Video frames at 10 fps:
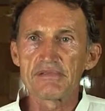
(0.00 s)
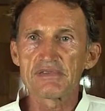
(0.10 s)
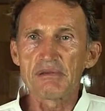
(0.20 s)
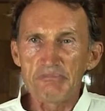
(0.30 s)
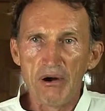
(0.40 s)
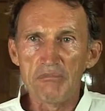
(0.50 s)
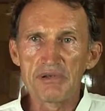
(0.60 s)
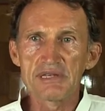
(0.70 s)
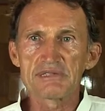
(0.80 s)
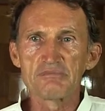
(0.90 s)
The problem
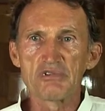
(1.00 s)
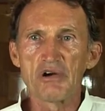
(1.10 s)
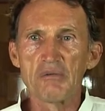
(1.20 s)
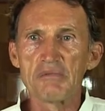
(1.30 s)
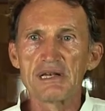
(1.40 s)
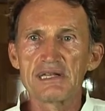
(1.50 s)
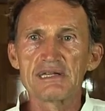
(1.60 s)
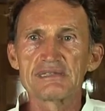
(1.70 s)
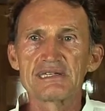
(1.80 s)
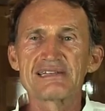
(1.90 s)
is
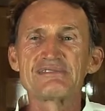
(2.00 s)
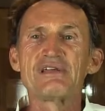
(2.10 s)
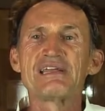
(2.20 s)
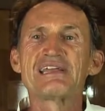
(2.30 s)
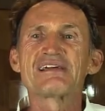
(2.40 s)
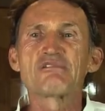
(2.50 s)
normally that we